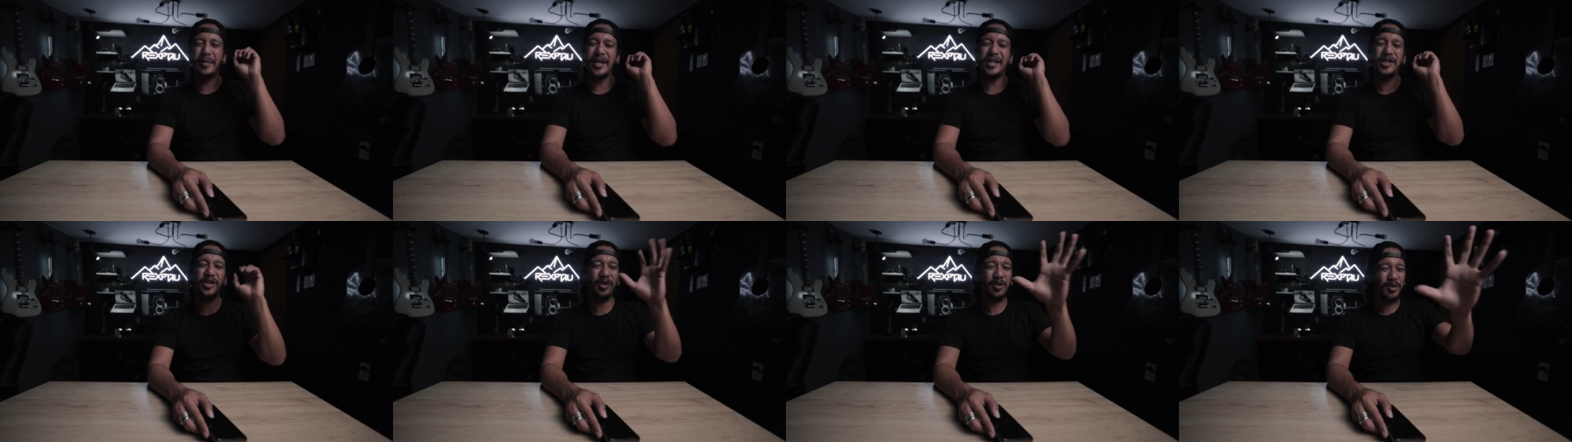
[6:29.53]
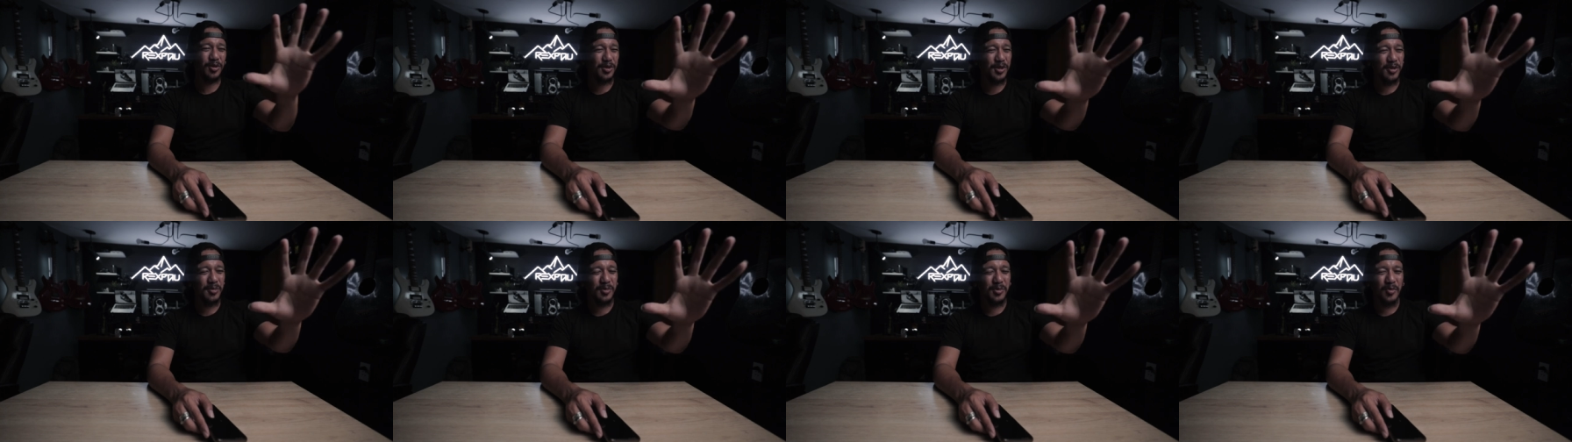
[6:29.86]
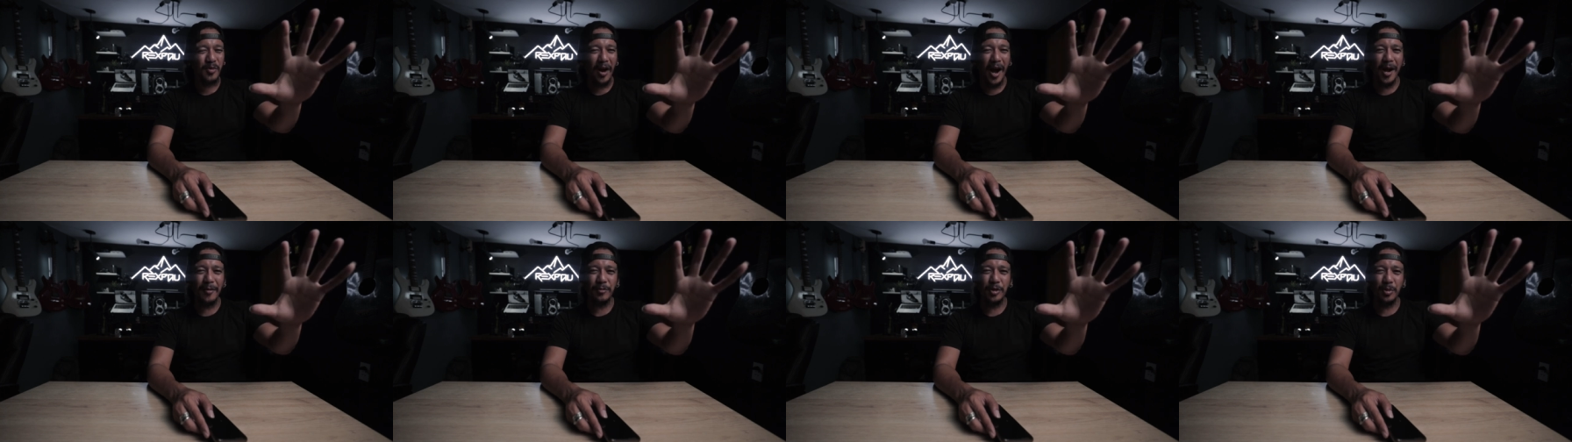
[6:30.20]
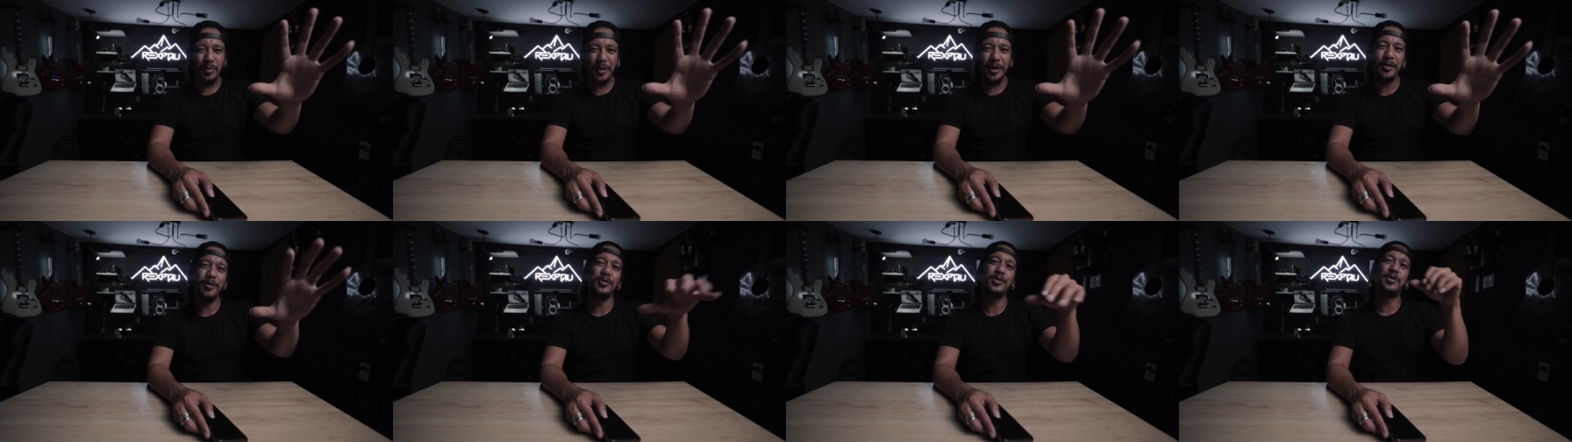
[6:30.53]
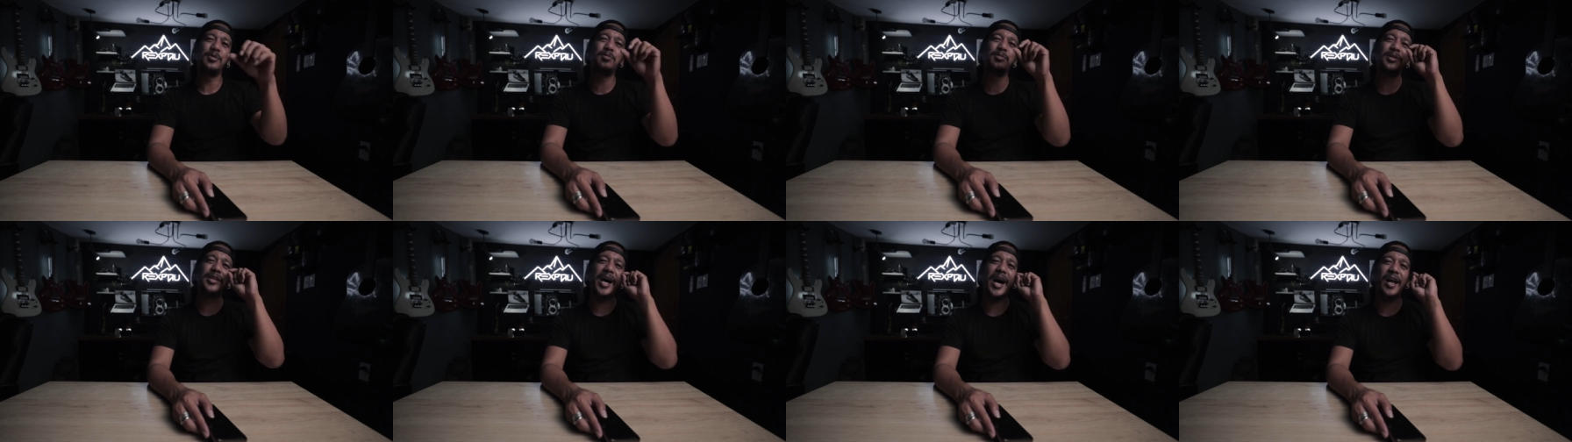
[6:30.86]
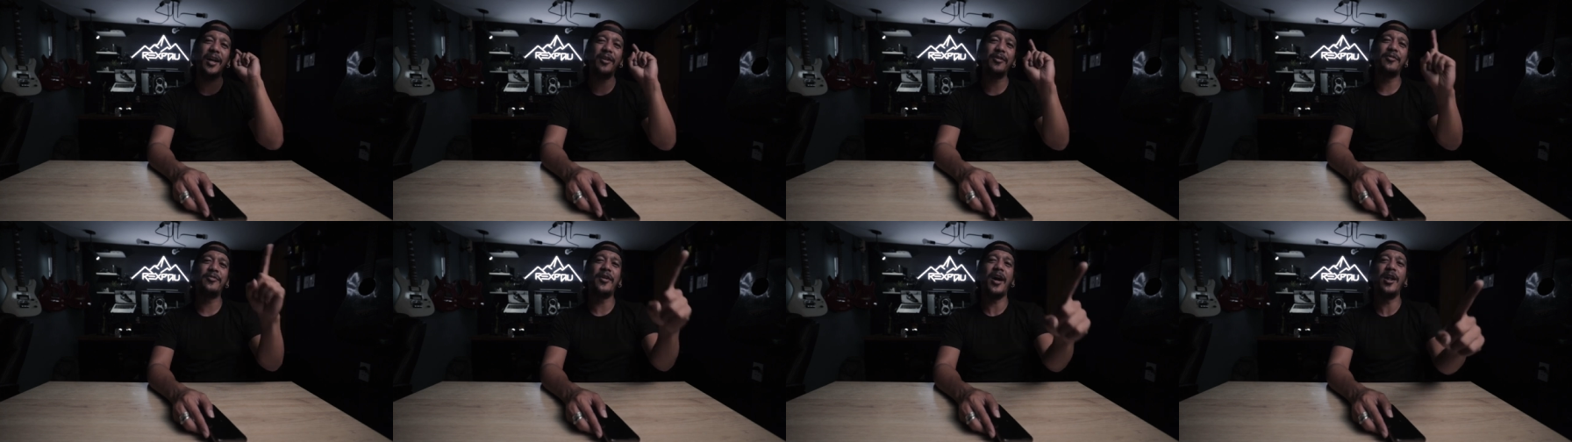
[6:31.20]
Make sure to subscribe to my YouTube
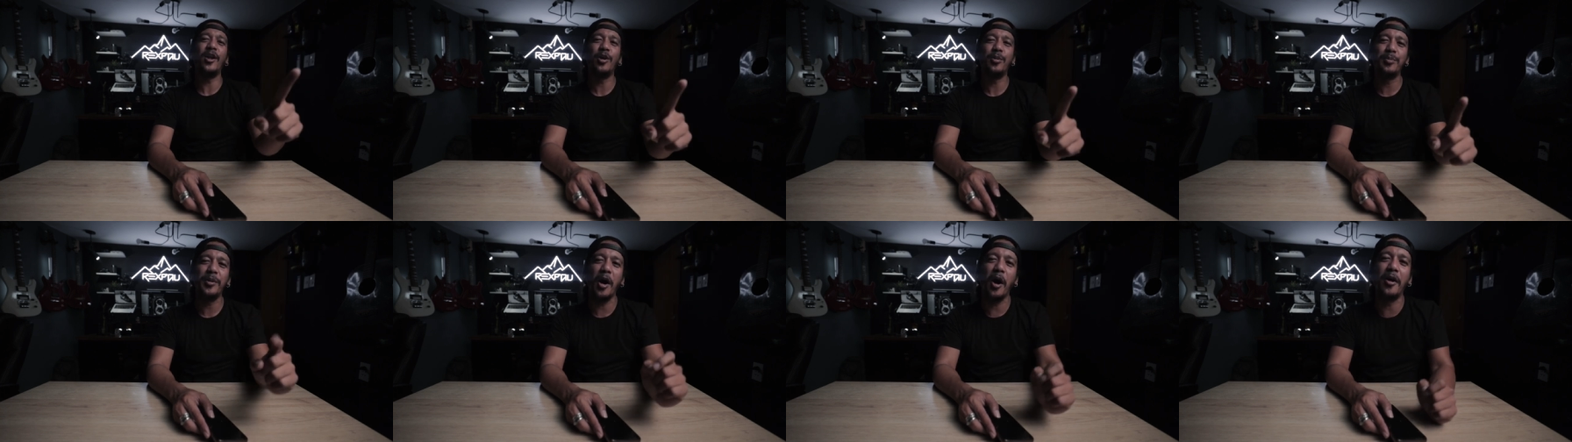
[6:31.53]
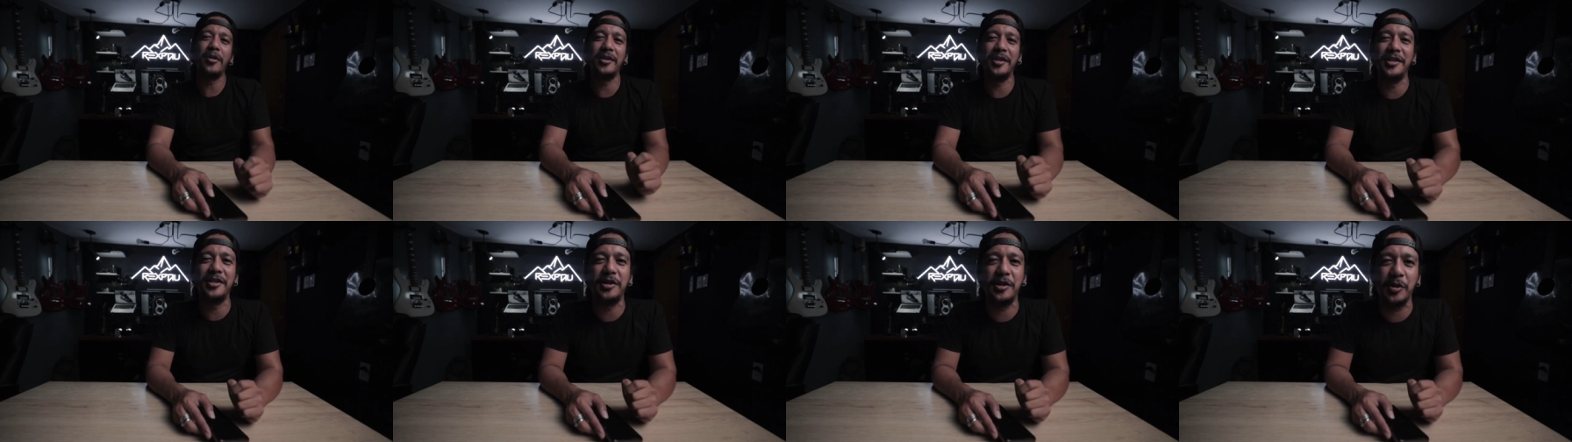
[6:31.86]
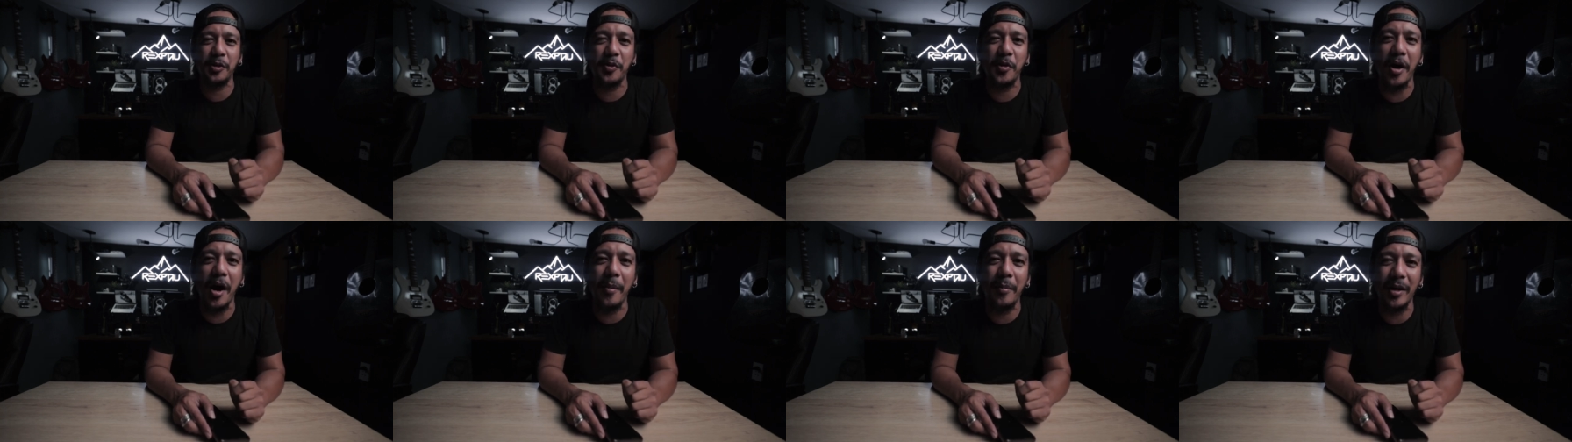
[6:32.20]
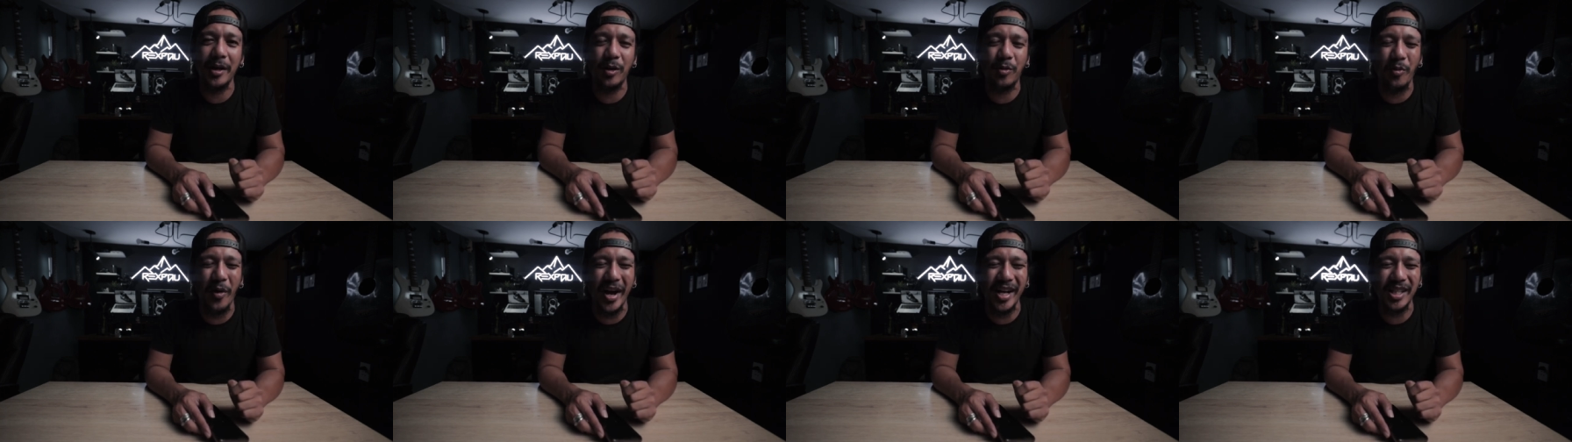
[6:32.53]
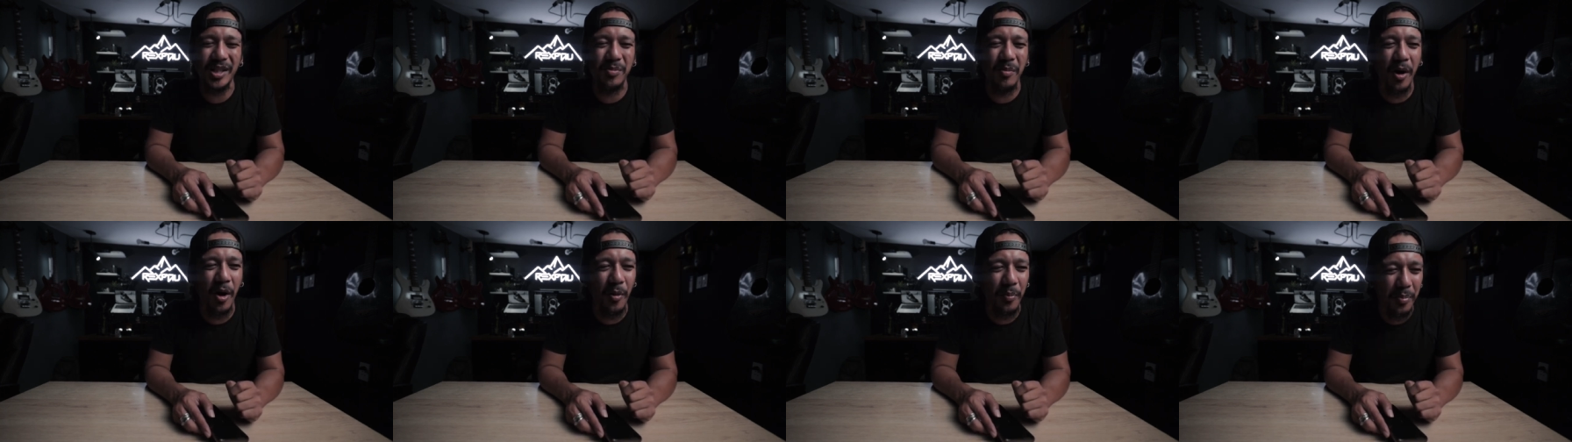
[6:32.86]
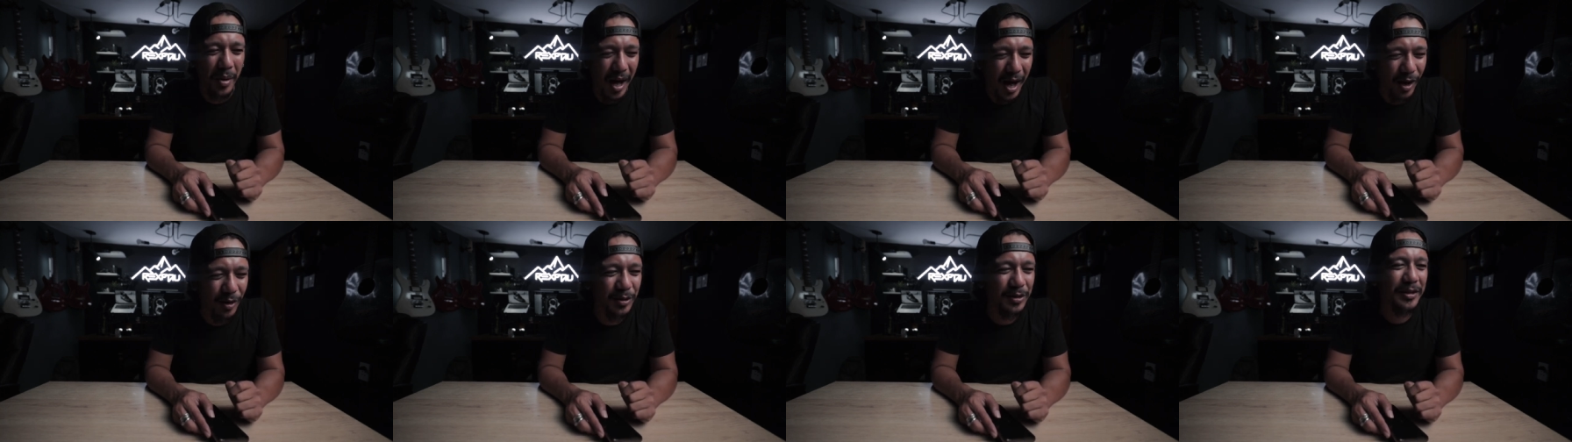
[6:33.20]
channel. Follow me on Instagram at
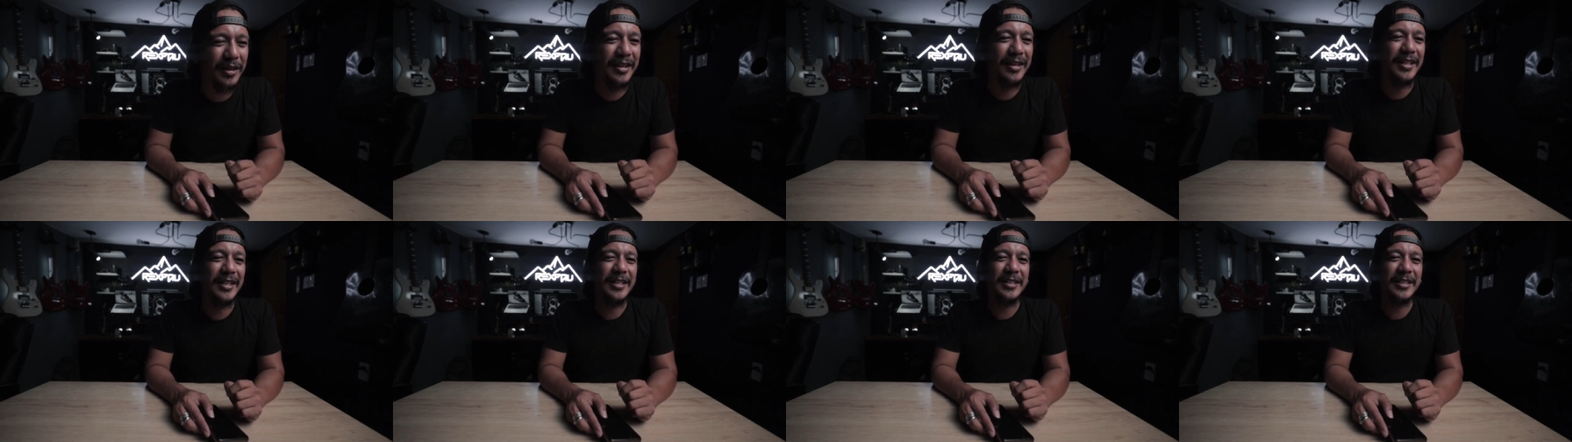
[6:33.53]
rexmawpau.